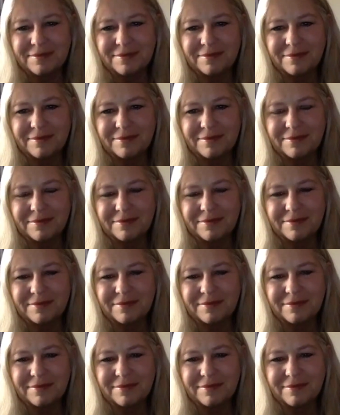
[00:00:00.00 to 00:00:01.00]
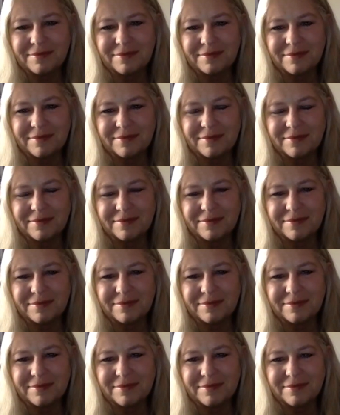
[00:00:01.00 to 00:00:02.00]

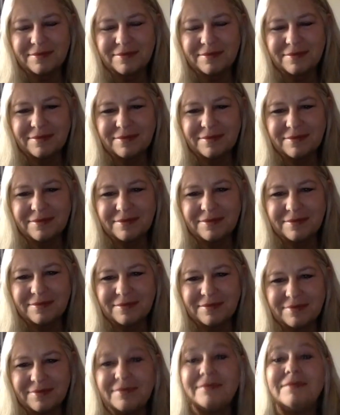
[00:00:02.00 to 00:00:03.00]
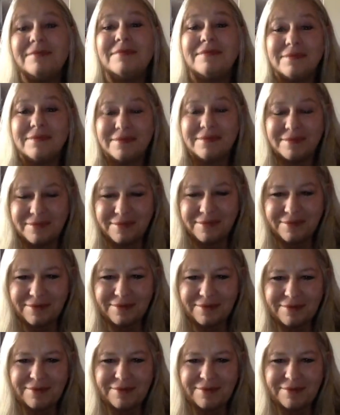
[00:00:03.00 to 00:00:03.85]
No words are spoken by the person on screen.